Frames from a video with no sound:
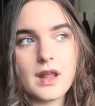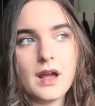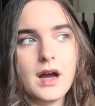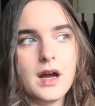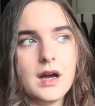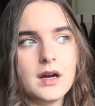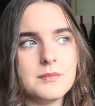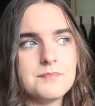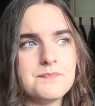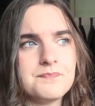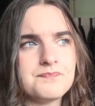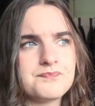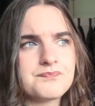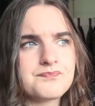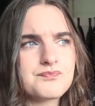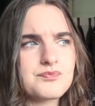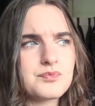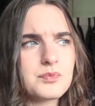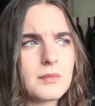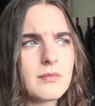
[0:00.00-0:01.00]

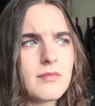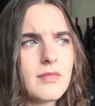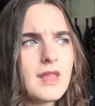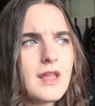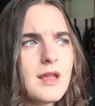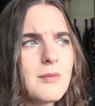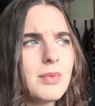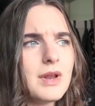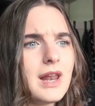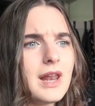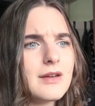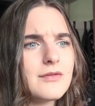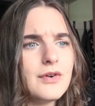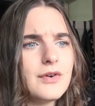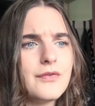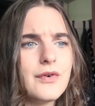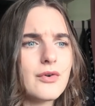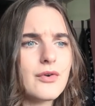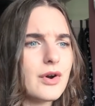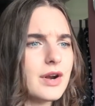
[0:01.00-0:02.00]
but, like,
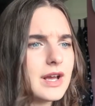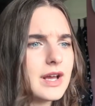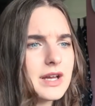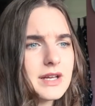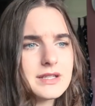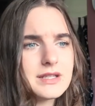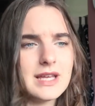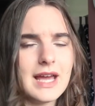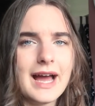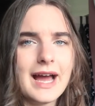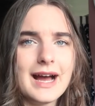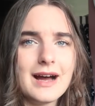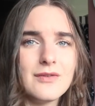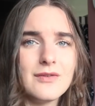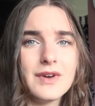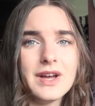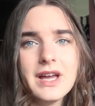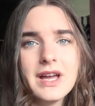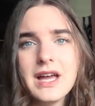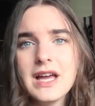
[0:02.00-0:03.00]
for Veronica to
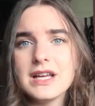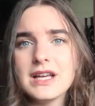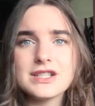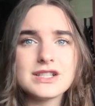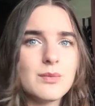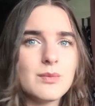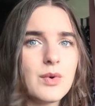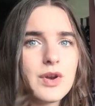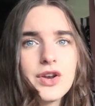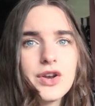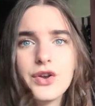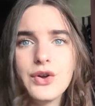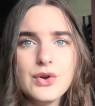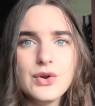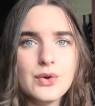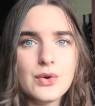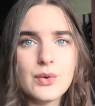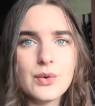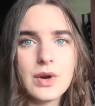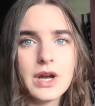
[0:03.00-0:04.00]
have someone
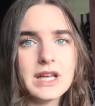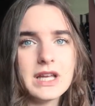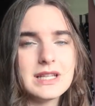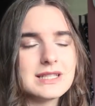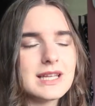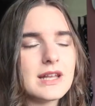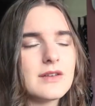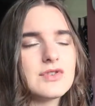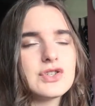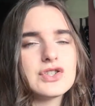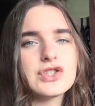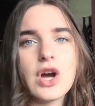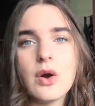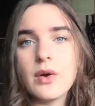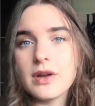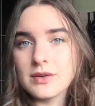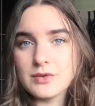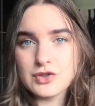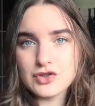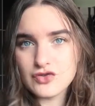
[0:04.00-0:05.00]
new instead of just
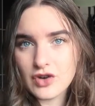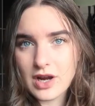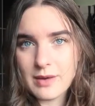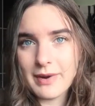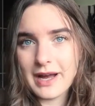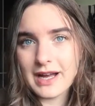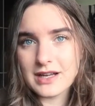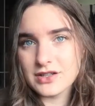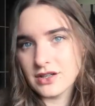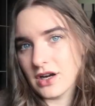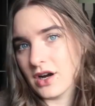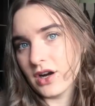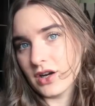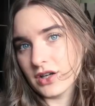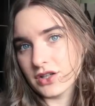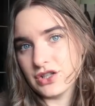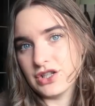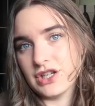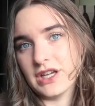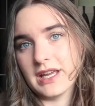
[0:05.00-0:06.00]
going straight back to
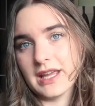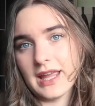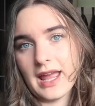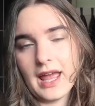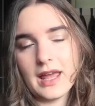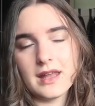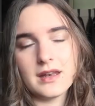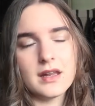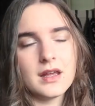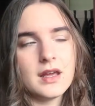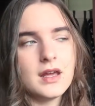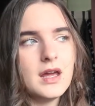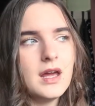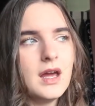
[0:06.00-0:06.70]
Archie again,